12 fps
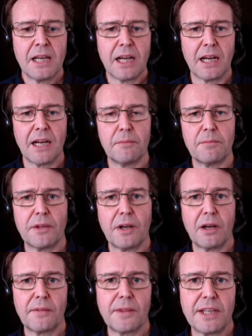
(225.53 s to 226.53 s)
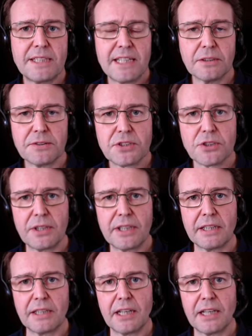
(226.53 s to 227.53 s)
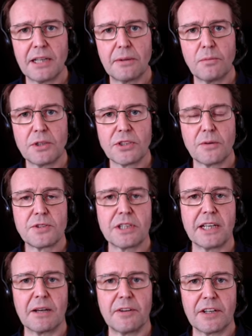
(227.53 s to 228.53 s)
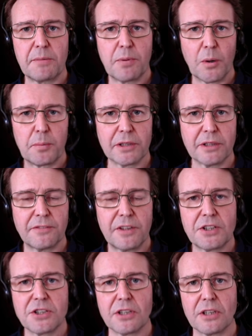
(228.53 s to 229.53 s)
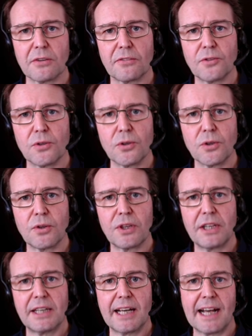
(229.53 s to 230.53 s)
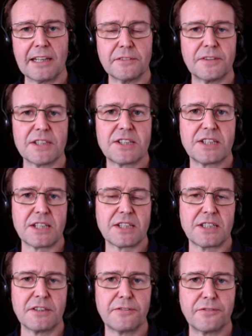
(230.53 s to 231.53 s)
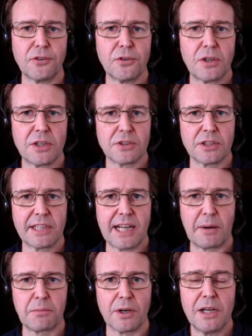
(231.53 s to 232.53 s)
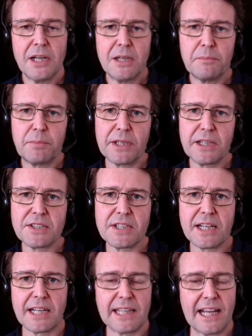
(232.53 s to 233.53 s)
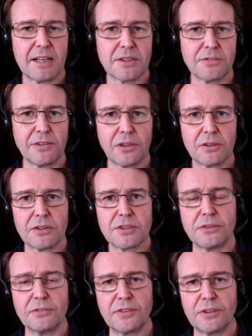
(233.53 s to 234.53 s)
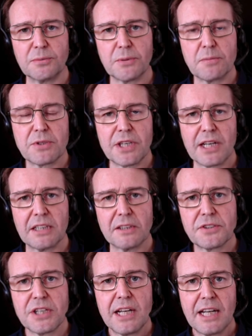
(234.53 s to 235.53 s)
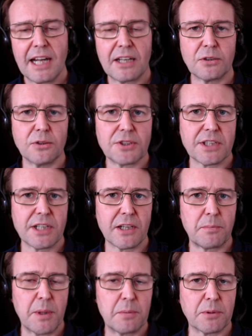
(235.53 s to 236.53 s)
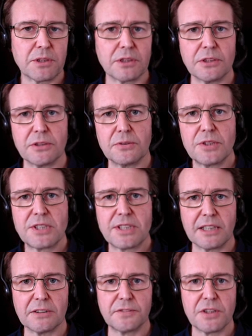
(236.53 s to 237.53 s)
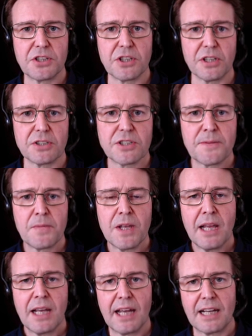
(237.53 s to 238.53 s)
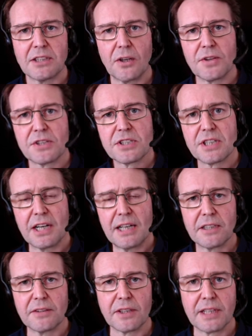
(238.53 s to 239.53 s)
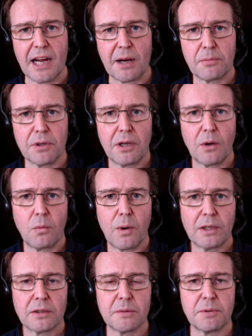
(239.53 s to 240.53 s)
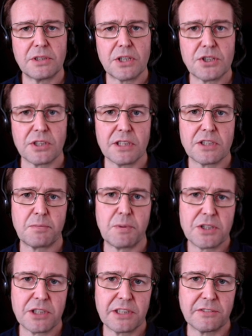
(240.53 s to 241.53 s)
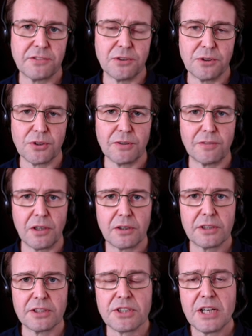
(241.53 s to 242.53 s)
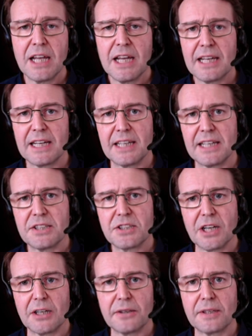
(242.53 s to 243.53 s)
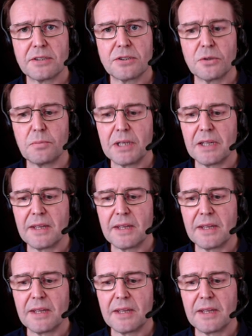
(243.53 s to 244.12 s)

Um, the tilt screen um, was obviously a very popular feature for the Alpha 6400 camera because that allows vloggers to film themselves and also people to do selfie shots. And on the side of the camera, a welcome addition, especially for the vloggers, is going to be